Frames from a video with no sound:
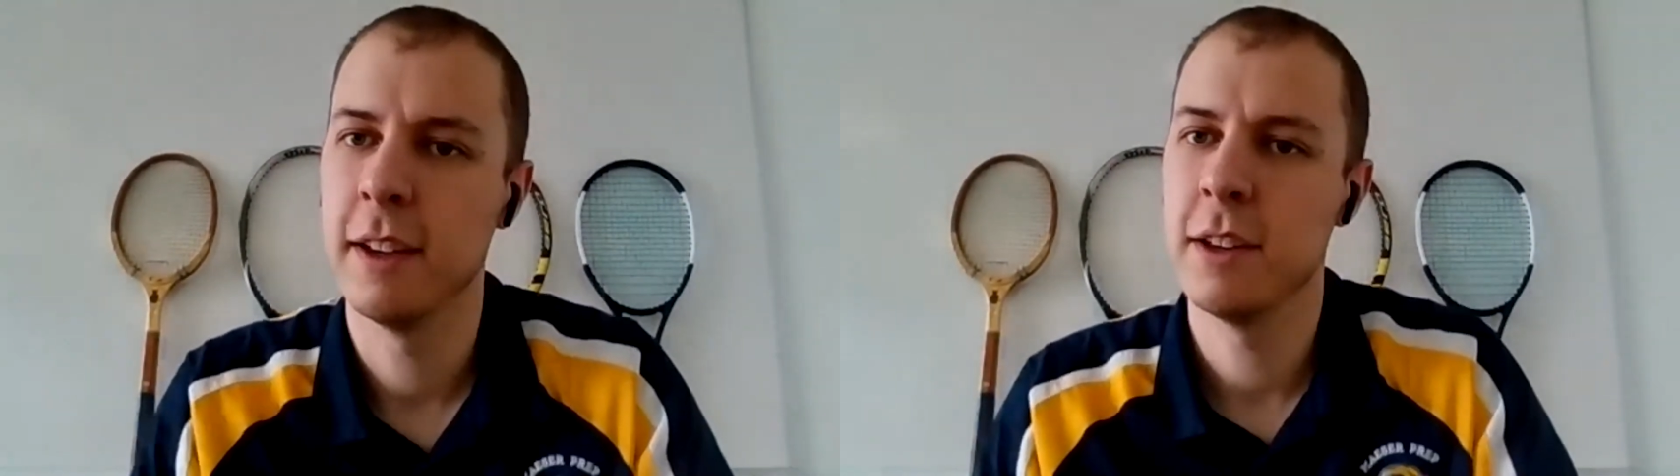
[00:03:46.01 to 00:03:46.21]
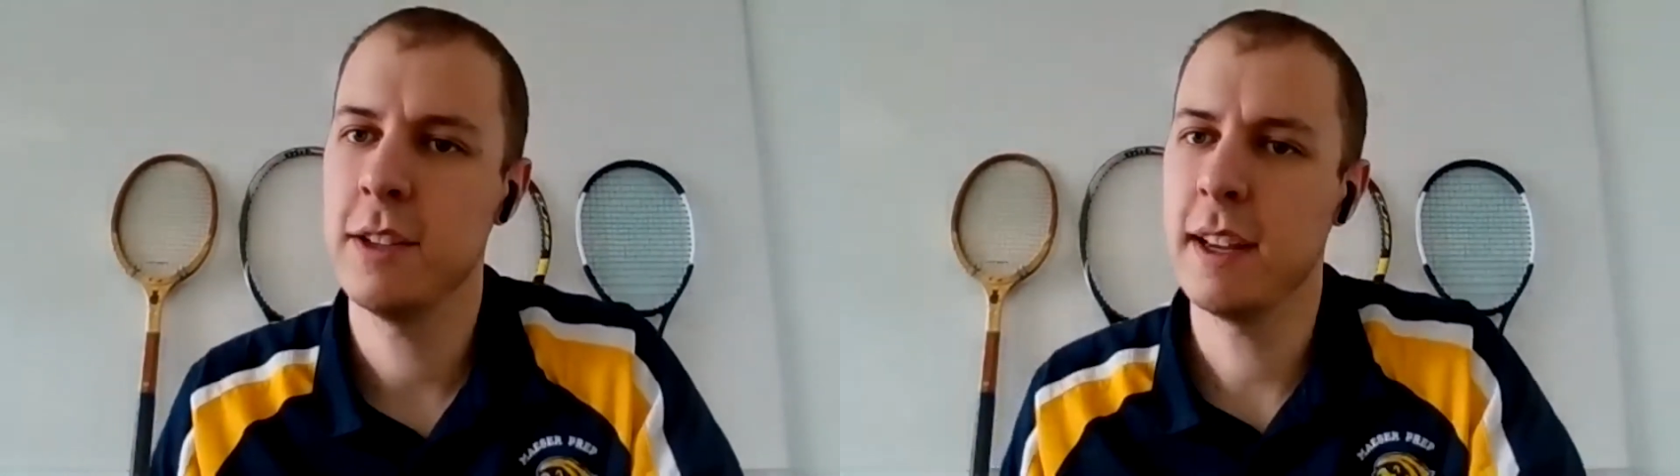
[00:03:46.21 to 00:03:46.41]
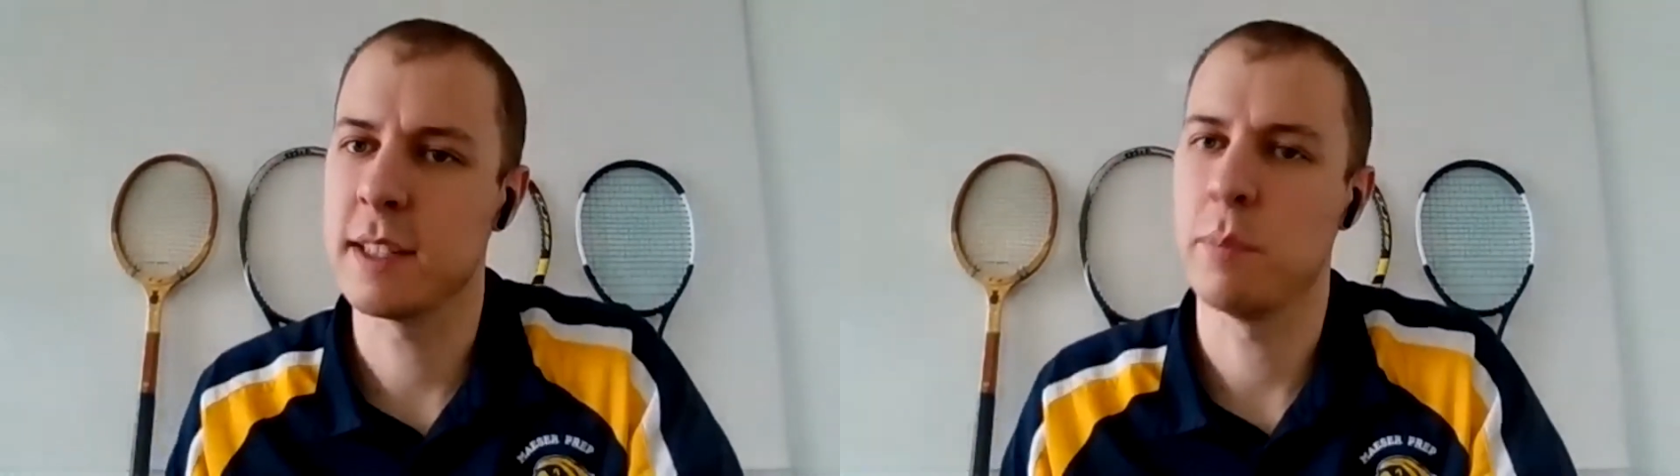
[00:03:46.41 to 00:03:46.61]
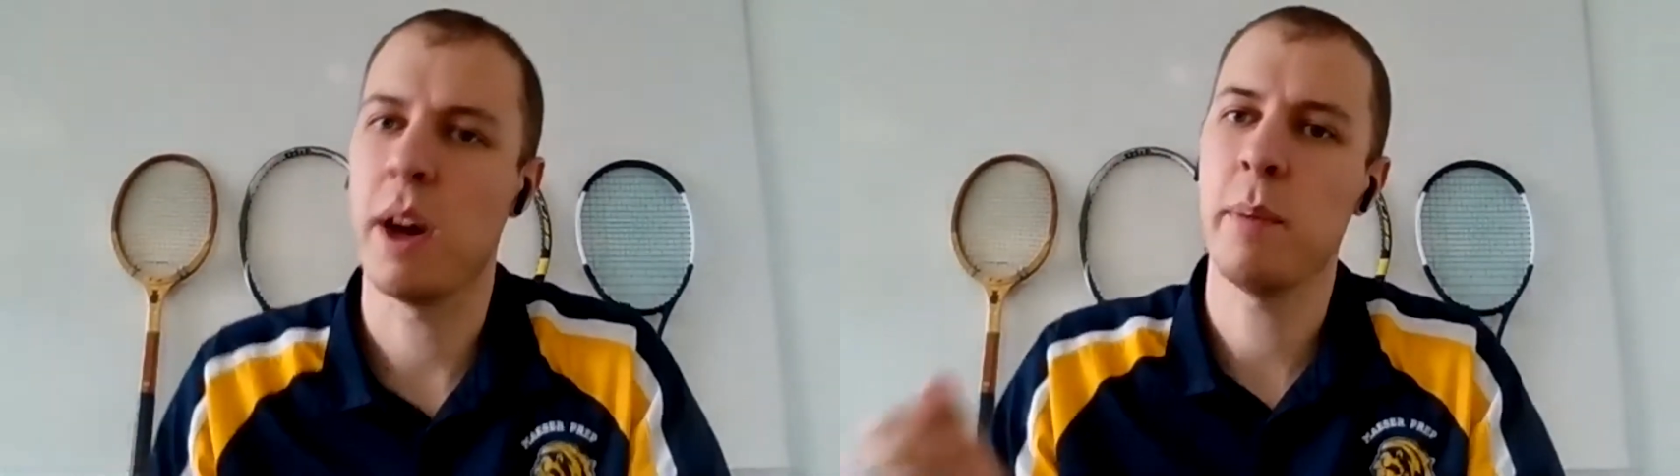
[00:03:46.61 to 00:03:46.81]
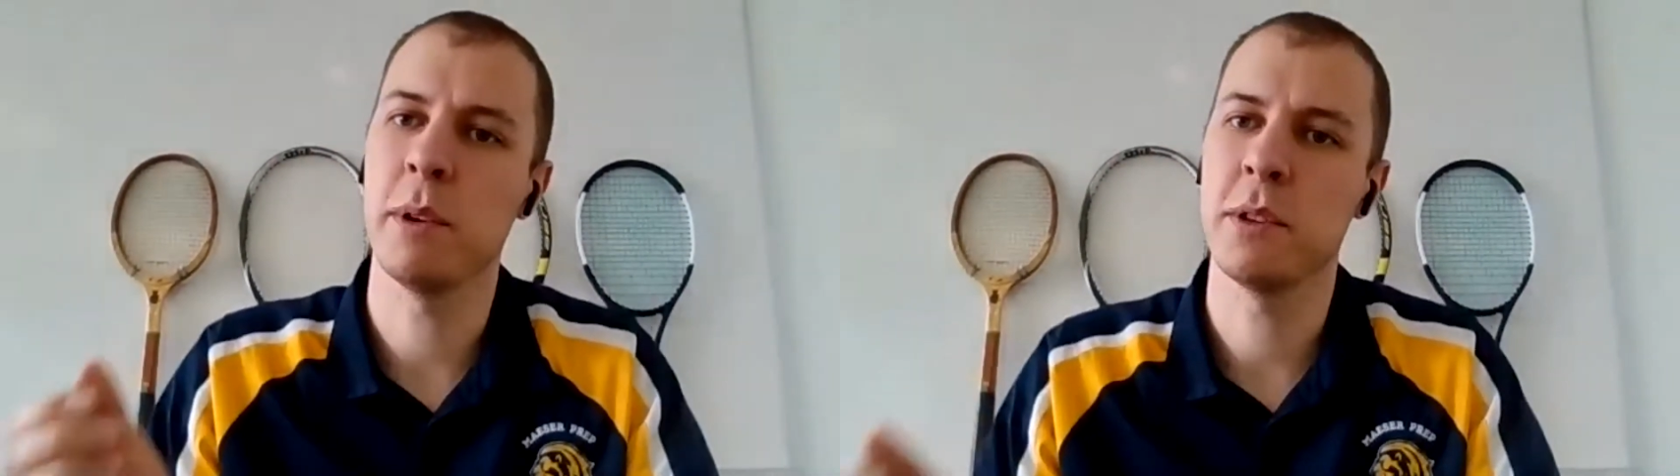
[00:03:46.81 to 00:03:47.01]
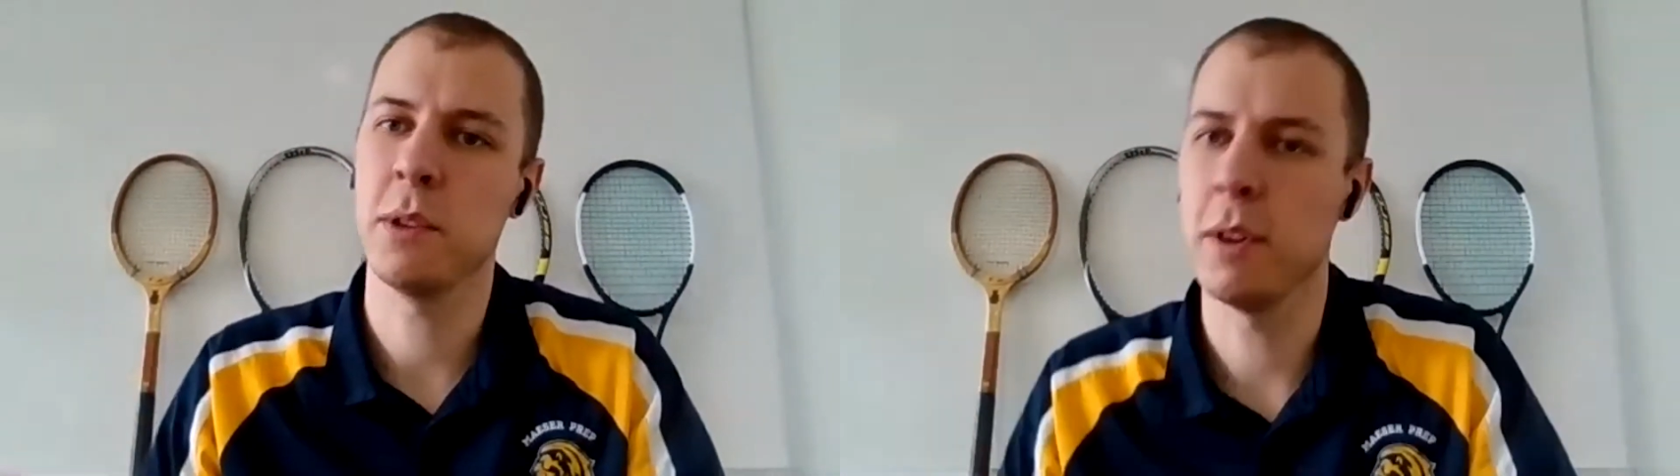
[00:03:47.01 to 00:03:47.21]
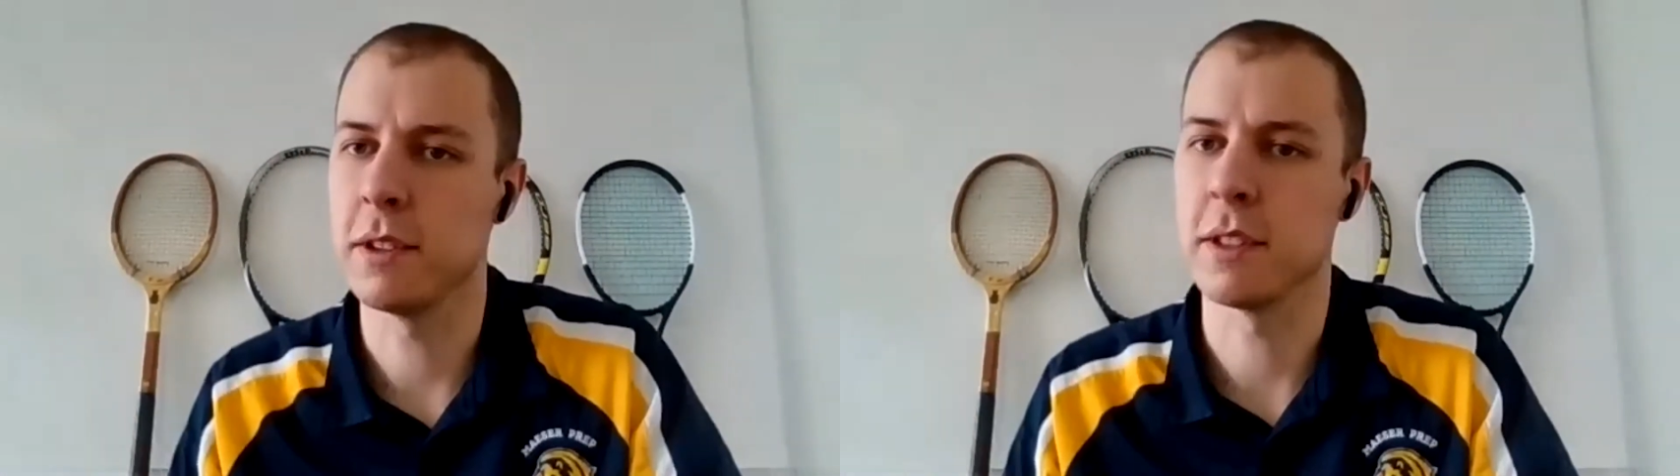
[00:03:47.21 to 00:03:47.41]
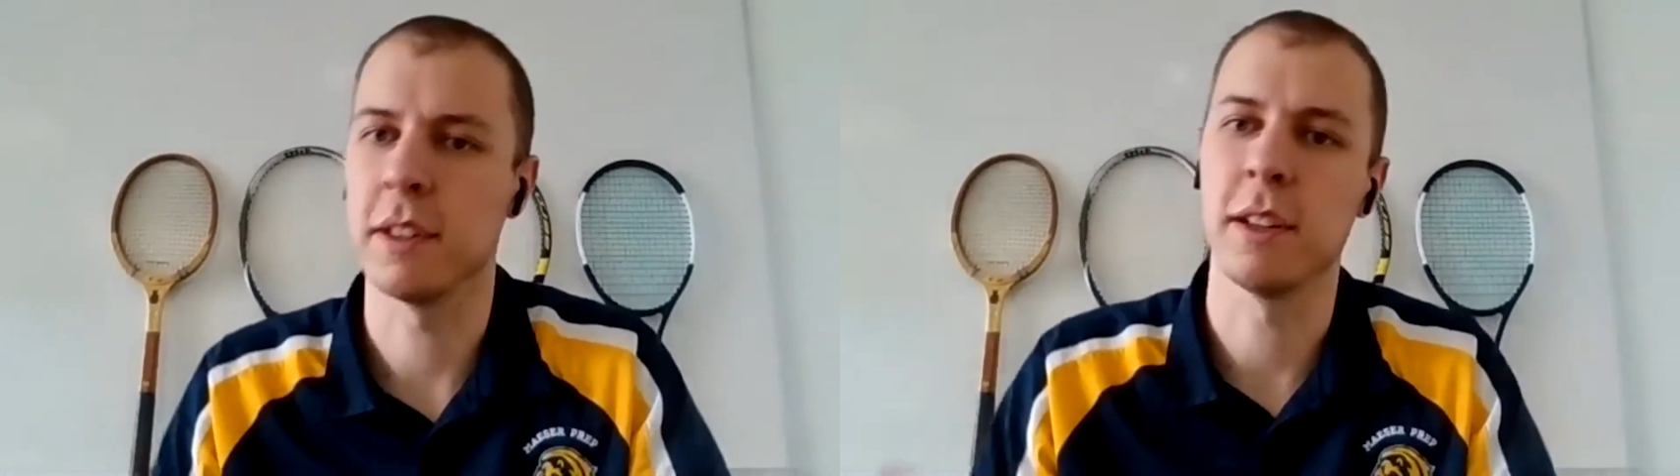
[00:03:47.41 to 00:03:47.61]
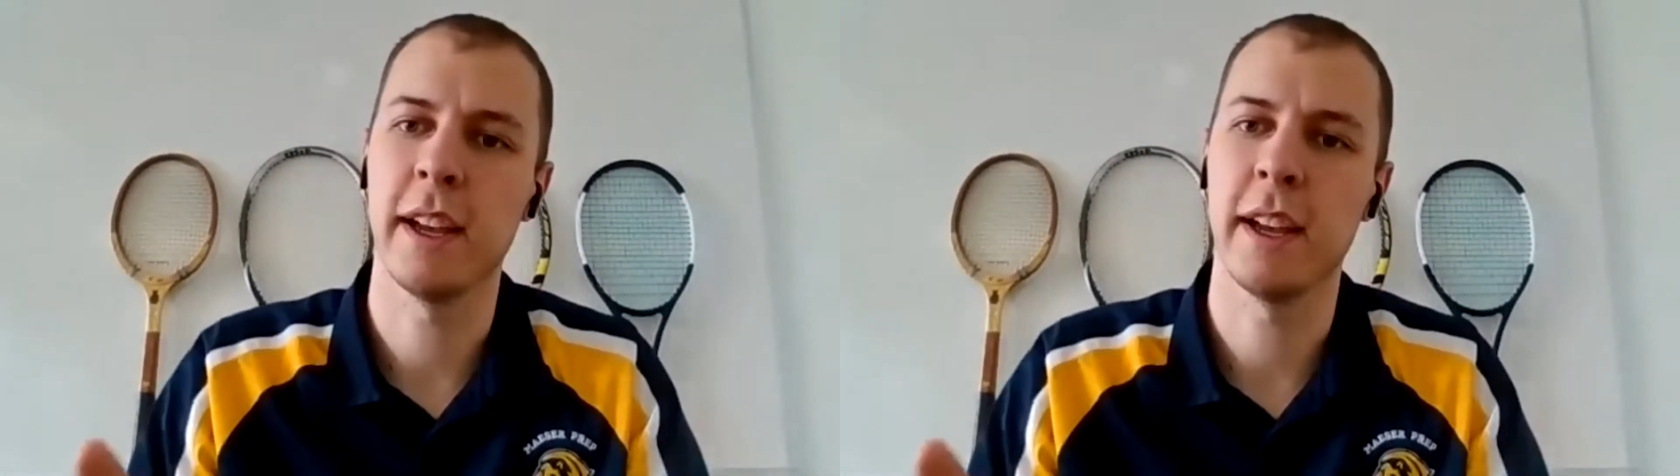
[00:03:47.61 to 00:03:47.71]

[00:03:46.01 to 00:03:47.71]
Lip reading: She has to pop her shoulders a little